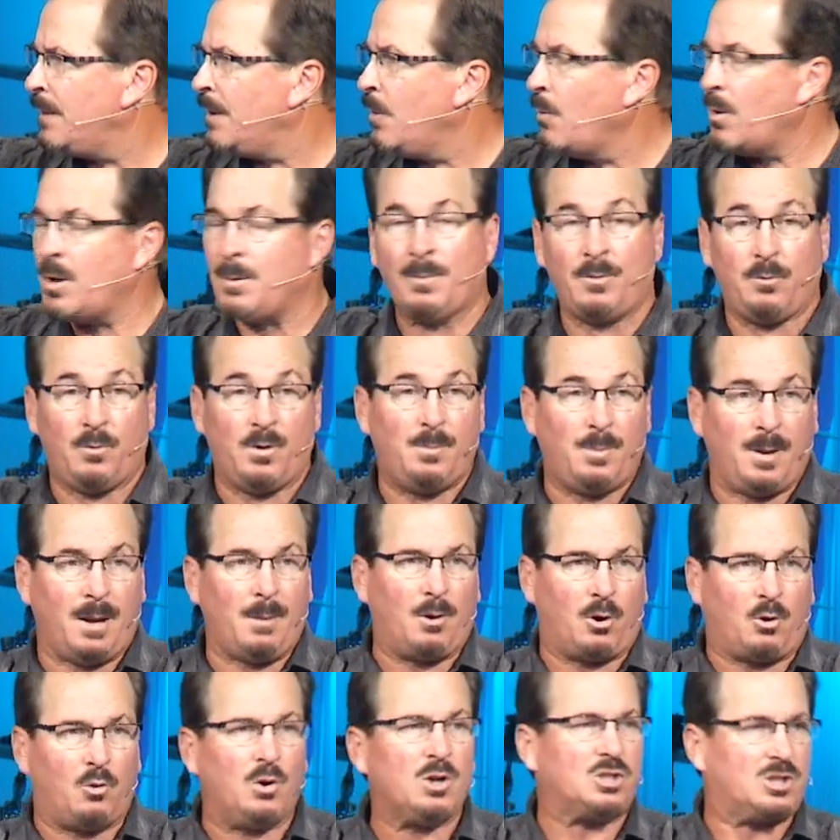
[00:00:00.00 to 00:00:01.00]
When you become
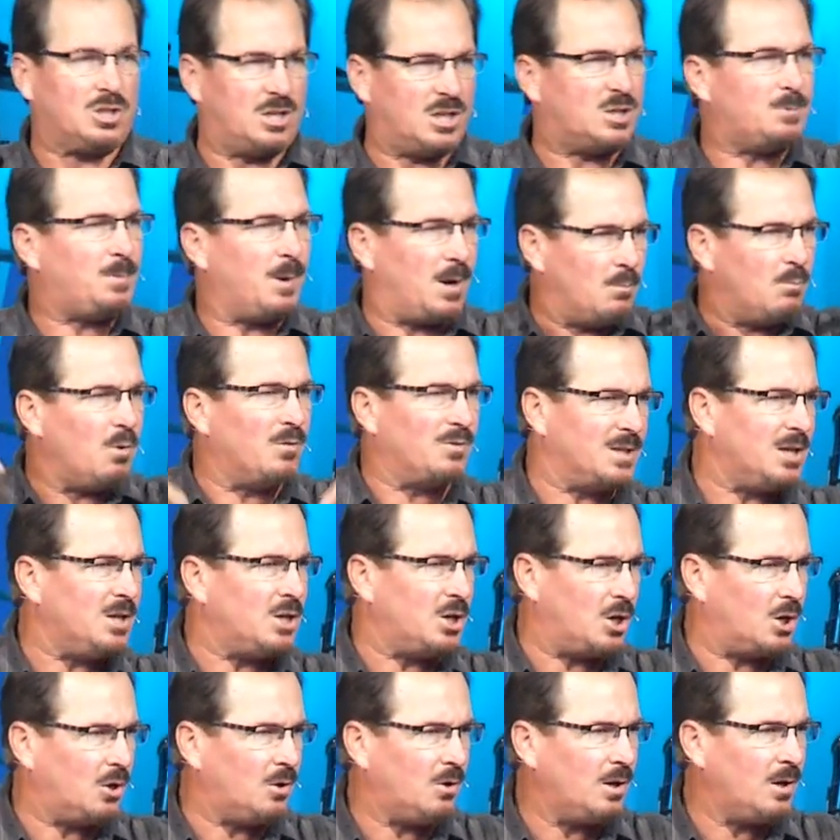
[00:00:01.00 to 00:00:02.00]
a Christian, the Spirit moves into
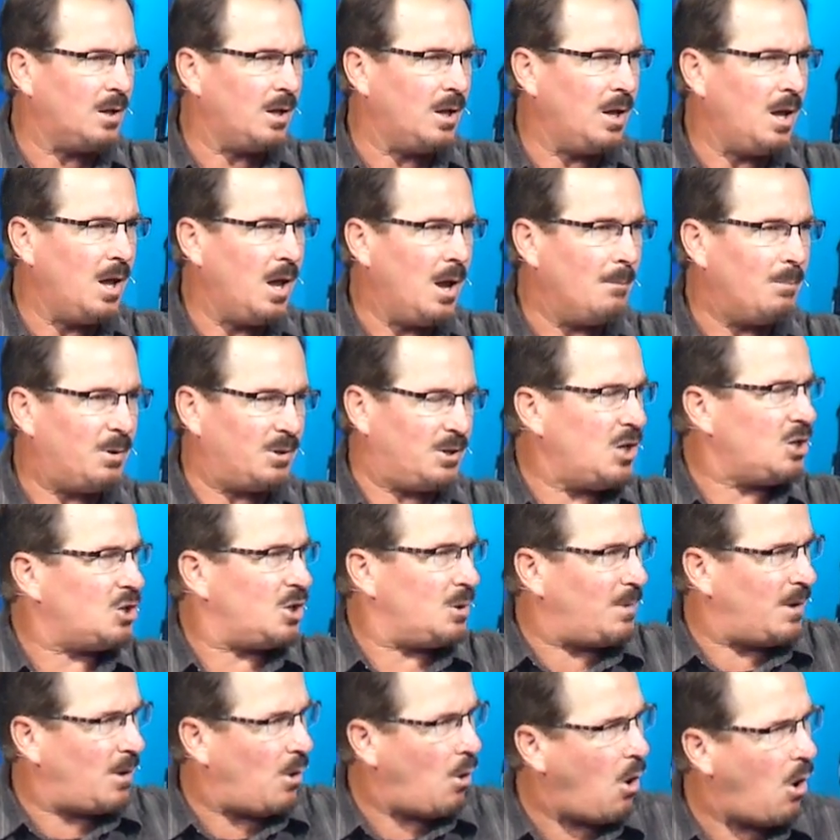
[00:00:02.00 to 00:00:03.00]
you, but they
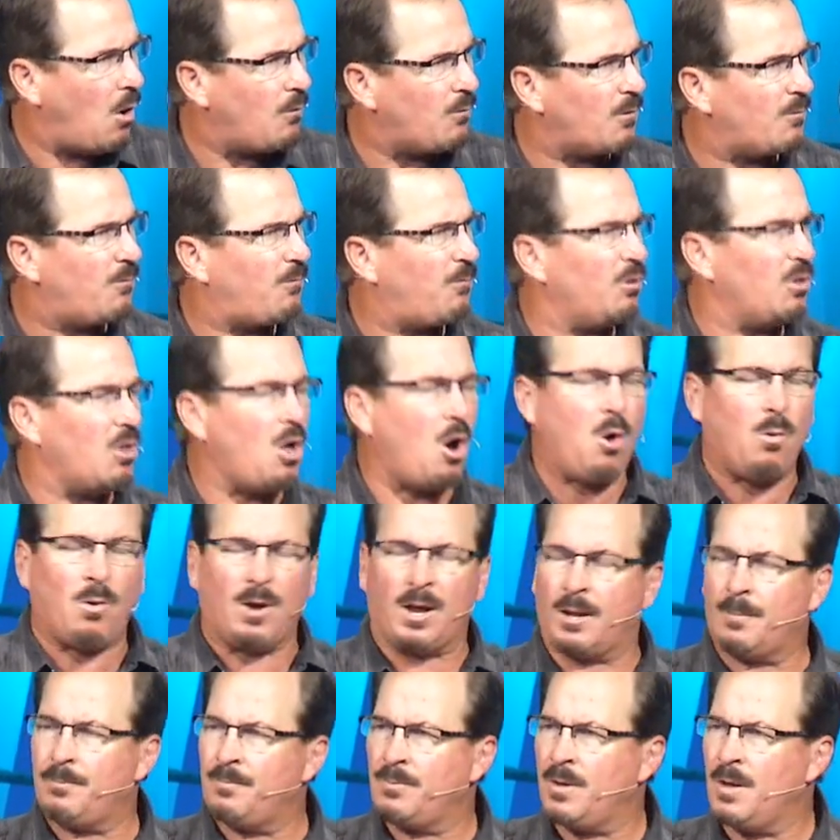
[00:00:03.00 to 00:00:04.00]
should be
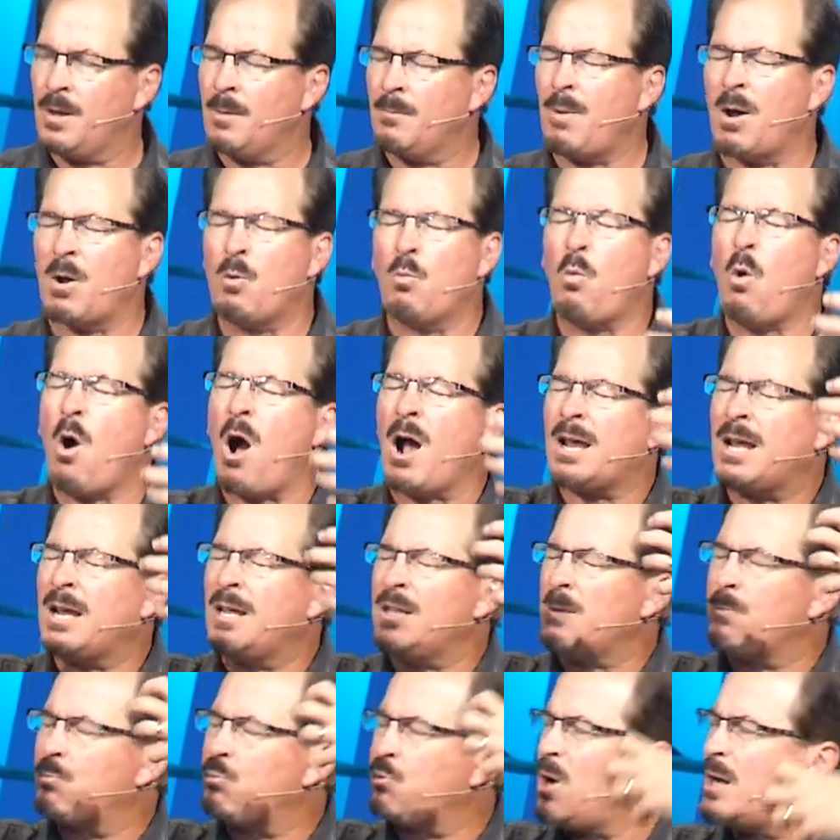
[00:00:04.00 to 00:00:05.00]
overflowing by walking in
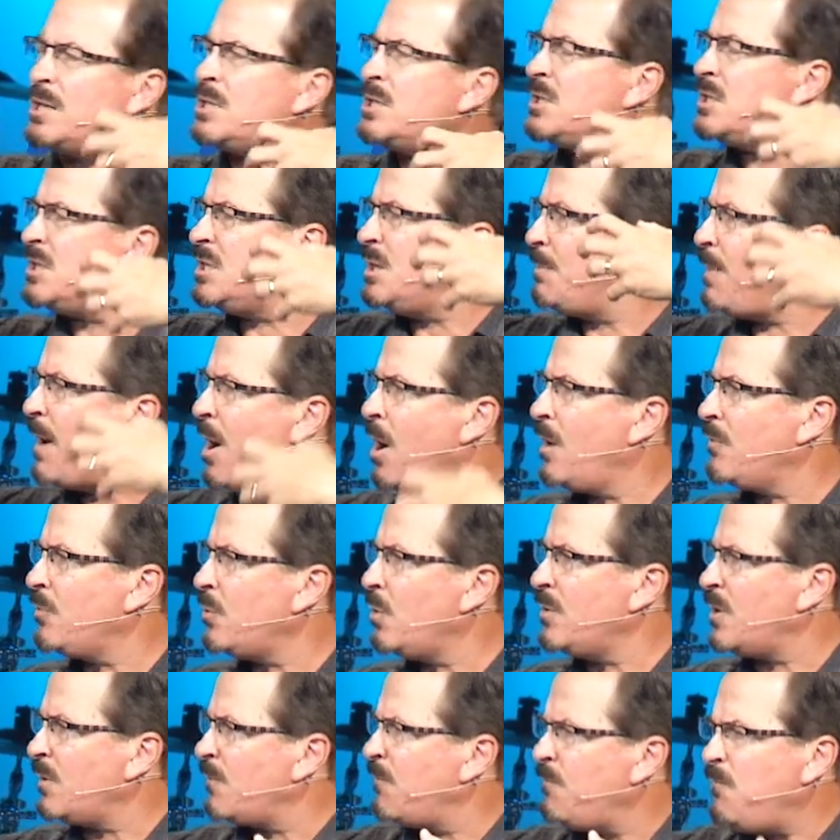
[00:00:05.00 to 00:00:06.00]
the presence and the power of the
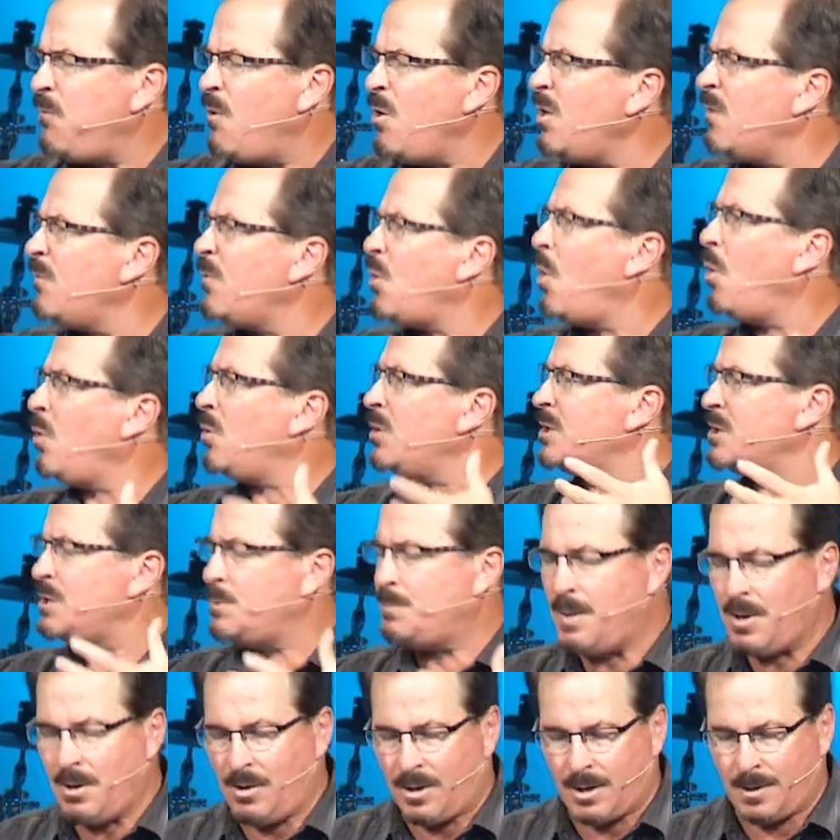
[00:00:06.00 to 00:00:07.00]
Lord. They're full of the Holy
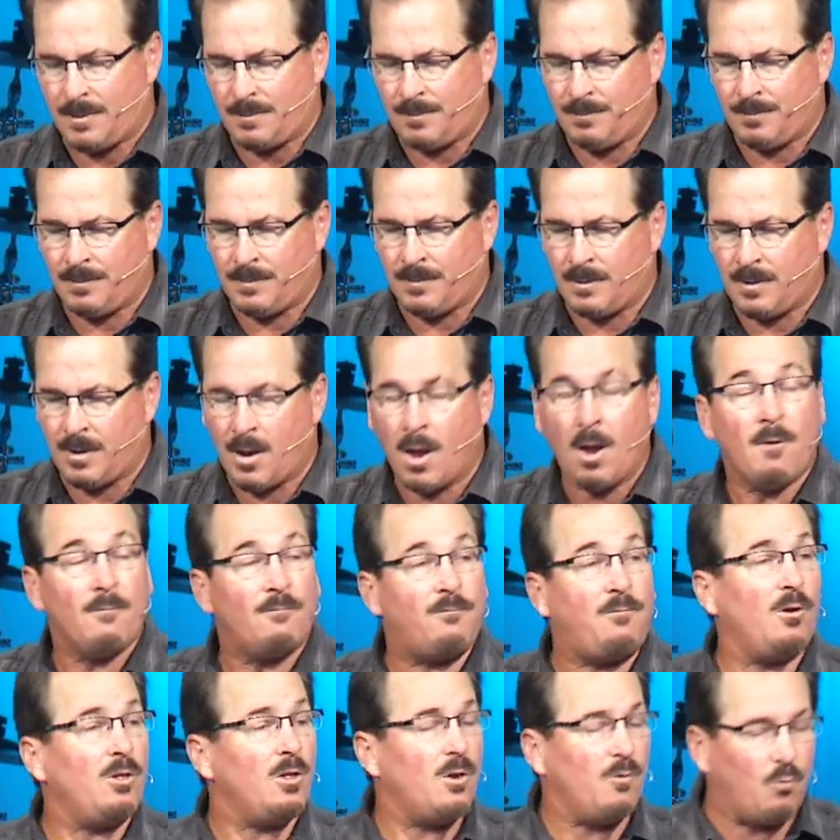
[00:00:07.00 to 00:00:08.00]
Spirit,
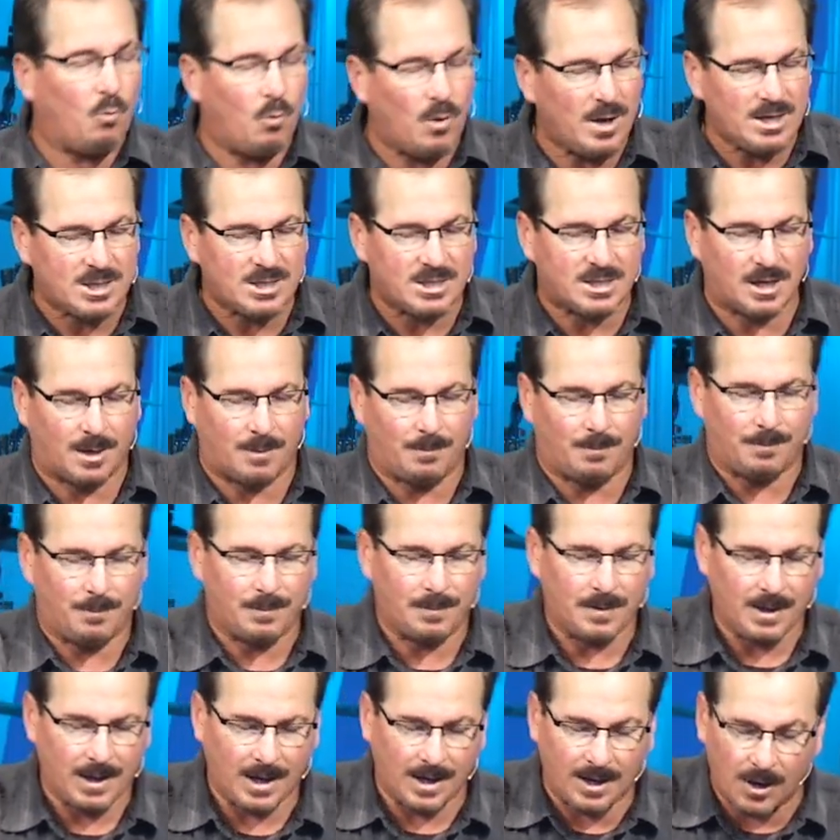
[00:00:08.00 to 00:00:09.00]
full of wisdom.
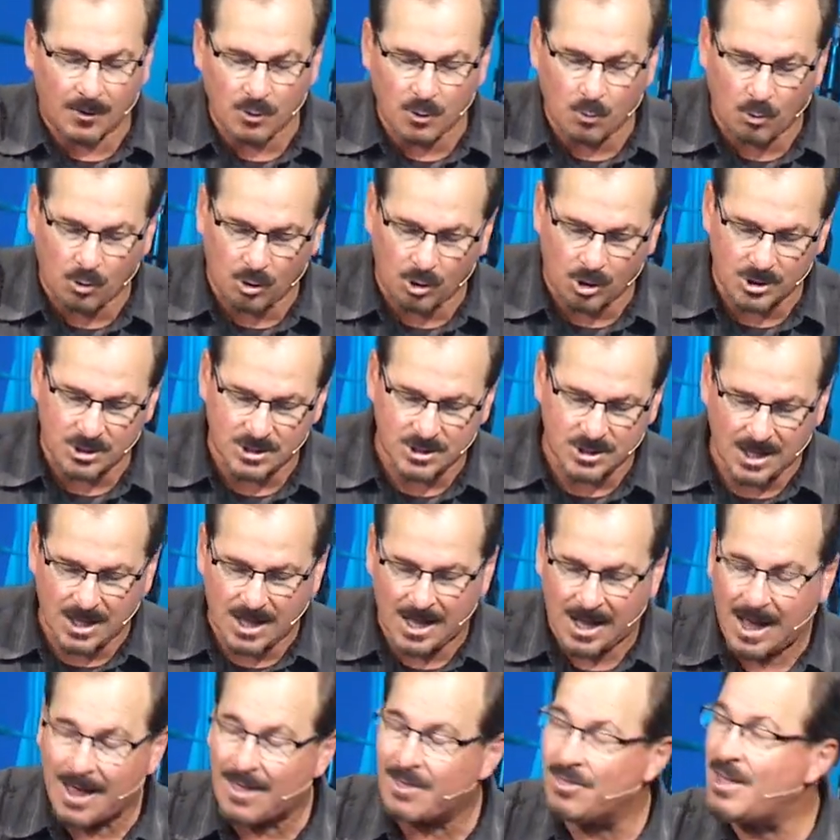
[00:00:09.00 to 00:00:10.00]
In other words,
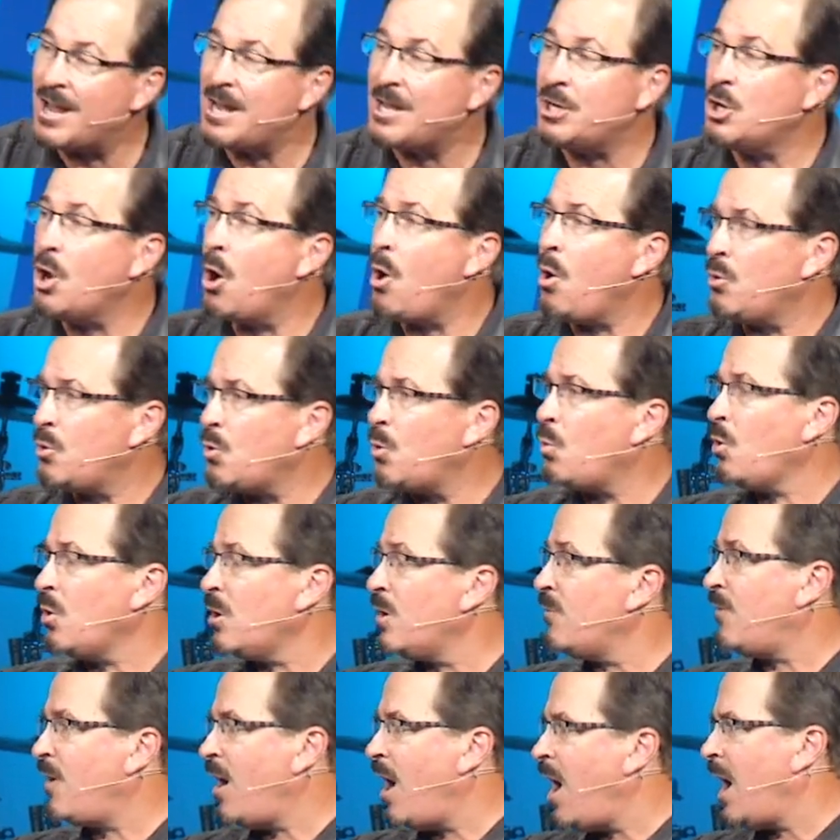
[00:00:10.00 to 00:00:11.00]
they know the Word
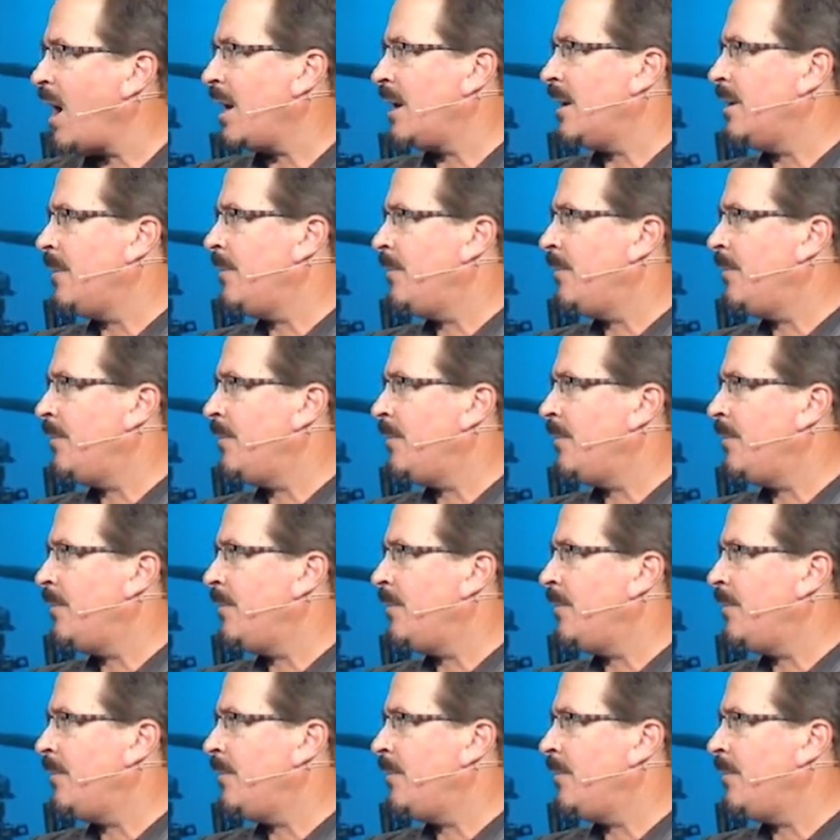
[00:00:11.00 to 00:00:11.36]
of God.